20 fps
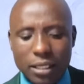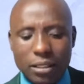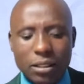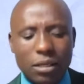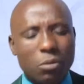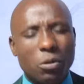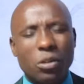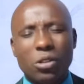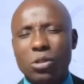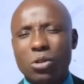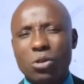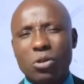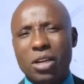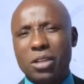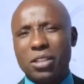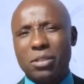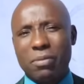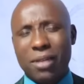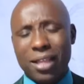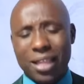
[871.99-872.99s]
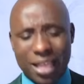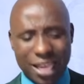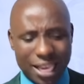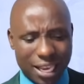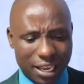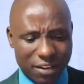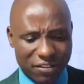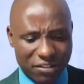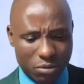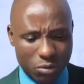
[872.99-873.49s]
someone known as
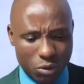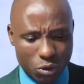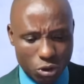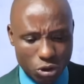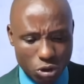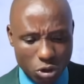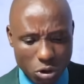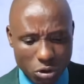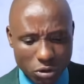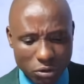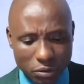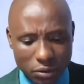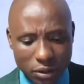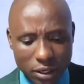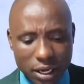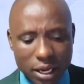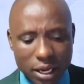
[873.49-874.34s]
Mathenge, if I'm not wrong,